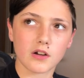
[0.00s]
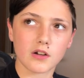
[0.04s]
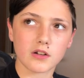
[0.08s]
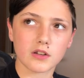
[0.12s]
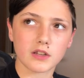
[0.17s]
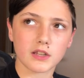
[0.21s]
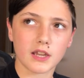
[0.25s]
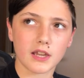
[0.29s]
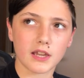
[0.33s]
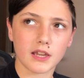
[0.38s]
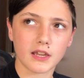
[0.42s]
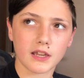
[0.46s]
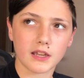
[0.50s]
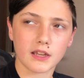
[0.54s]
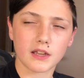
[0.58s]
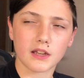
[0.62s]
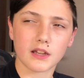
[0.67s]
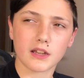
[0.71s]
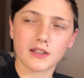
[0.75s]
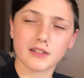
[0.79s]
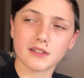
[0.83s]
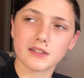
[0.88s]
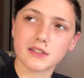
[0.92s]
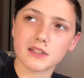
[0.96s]
Okay,
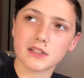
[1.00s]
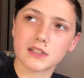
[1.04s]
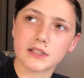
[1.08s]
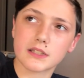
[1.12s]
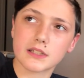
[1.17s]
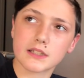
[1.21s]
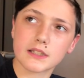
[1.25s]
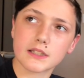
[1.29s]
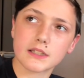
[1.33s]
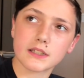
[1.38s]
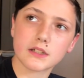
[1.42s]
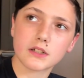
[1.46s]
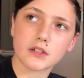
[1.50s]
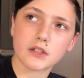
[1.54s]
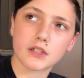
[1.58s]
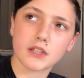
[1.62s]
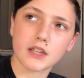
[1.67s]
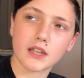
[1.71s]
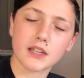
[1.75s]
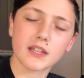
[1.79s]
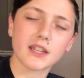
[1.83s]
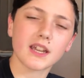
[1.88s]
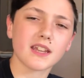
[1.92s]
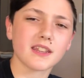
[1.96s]
is it
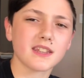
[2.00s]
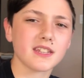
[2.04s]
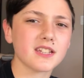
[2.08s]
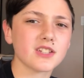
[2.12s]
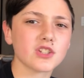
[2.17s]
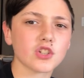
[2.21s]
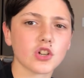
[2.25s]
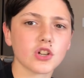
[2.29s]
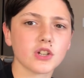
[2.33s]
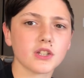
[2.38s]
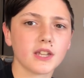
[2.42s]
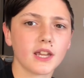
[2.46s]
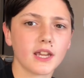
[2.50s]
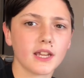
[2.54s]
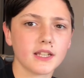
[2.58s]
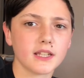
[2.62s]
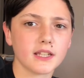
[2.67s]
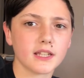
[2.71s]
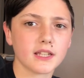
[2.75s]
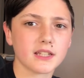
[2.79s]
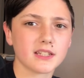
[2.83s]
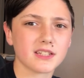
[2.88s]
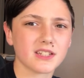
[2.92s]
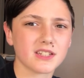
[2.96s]
Arcadia? I think it's
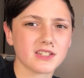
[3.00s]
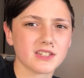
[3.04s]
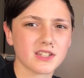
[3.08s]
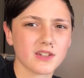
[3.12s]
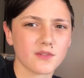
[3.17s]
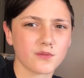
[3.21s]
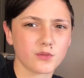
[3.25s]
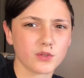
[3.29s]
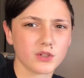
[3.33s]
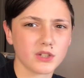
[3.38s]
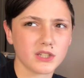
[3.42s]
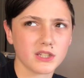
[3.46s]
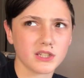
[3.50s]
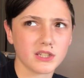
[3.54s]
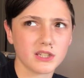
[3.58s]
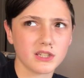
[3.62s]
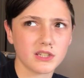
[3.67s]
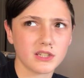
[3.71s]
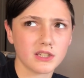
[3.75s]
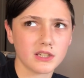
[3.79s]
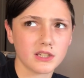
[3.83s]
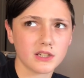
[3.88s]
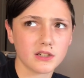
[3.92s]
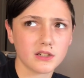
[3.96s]
Arcadia. It does every
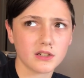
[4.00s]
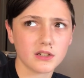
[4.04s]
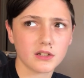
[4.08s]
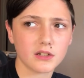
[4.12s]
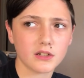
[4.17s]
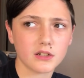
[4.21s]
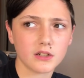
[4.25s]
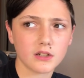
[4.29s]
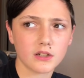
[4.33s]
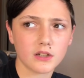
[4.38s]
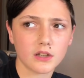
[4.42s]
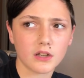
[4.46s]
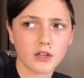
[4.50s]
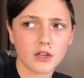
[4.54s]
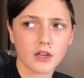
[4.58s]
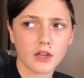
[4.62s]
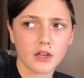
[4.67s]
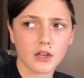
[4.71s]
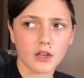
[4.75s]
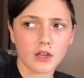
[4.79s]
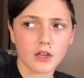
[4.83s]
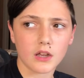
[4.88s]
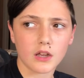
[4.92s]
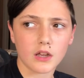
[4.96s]
year,
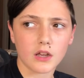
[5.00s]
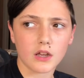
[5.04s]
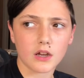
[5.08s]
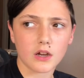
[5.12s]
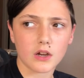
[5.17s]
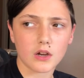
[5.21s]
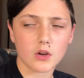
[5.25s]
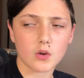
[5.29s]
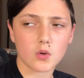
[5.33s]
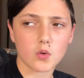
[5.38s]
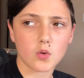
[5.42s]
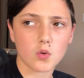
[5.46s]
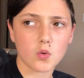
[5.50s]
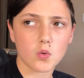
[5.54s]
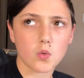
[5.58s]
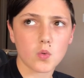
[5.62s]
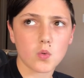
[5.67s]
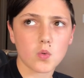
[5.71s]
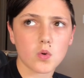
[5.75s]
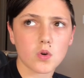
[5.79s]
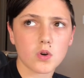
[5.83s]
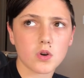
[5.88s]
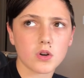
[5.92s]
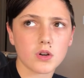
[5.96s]

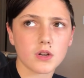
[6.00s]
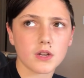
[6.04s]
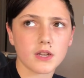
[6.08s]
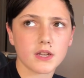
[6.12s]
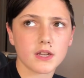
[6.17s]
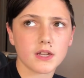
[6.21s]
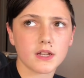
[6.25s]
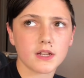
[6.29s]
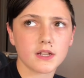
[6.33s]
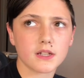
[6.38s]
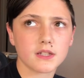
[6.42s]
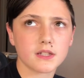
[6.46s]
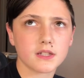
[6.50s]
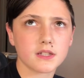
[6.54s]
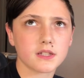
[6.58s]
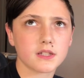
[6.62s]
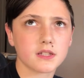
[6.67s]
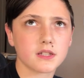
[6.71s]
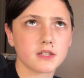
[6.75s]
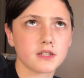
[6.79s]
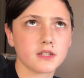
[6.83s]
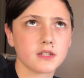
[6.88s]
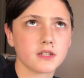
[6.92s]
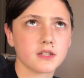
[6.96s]
or
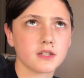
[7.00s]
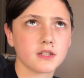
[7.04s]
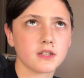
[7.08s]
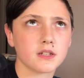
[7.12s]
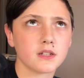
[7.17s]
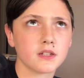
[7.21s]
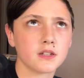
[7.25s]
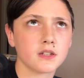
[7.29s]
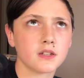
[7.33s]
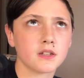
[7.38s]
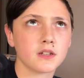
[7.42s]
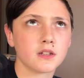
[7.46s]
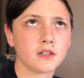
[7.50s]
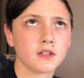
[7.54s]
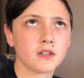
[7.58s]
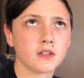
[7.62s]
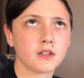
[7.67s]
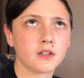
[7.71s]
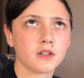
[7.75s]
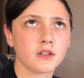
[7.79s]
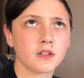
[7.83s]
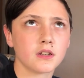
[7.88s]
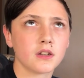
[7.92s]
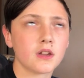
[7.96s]
it's
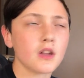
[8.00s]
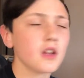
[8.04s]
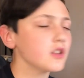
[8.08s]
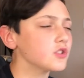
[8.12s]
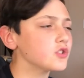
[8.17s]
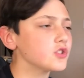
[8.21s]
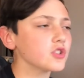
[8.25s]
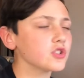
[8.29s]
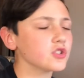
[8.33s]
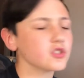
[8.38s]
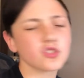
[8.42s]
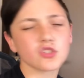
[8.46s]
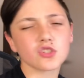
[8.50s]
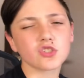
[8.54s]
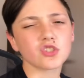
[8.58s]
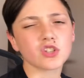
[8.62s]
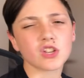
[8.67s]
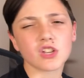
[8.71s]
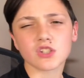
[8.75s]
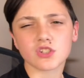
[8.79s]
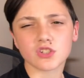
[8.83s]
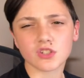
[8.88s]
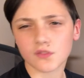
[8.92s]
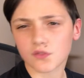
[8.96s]
just
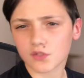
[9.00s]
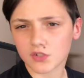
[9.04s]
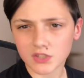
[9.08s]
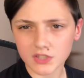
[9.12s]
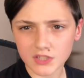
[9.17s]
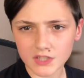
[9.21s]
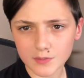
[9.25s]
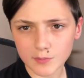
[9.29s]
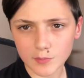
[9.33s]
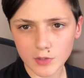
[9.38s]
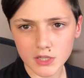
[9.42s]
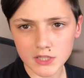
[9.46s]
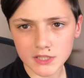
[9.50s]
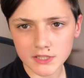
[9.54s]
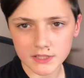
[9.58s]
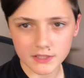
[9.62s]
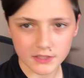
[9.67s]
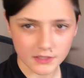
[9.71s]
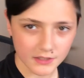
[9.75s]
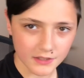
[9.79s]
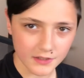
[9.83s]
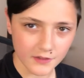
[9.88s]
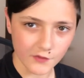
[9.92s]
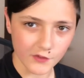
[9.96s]
change it every 6
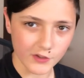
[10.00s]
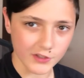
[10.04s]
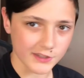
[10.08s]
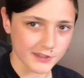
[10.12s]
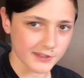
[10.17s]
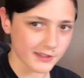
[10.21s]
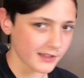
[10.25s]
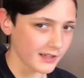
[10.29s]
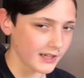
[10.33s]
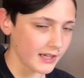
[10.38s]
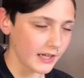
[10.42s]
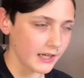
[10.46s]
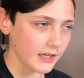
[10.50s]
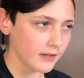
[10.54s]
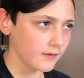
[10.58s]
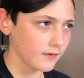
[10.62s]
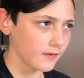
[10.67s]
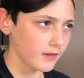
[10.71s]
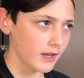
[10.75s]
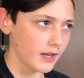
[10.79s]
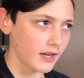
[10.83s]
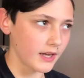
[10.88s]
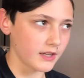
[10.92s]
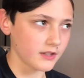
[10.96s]
months. If it's like
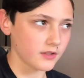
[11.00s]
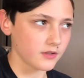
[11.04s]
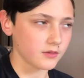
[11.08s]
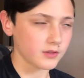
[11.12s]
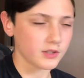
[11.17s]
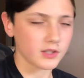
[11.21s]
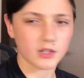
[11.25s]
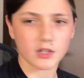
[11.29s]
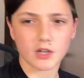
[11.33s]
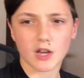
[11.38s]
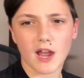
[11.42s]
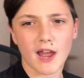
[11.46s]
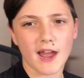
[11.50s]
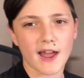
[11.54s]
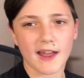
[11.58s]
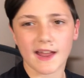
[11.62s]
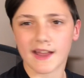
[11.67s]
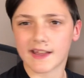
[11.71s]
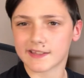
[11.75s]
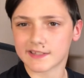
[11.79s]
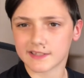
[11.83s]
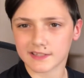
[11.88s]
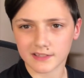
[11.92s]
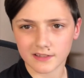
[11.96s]
Exoterra,
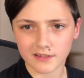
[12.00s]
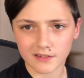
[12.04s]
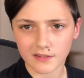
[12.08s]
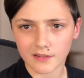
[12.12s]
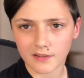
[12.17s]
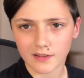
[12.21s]
ask.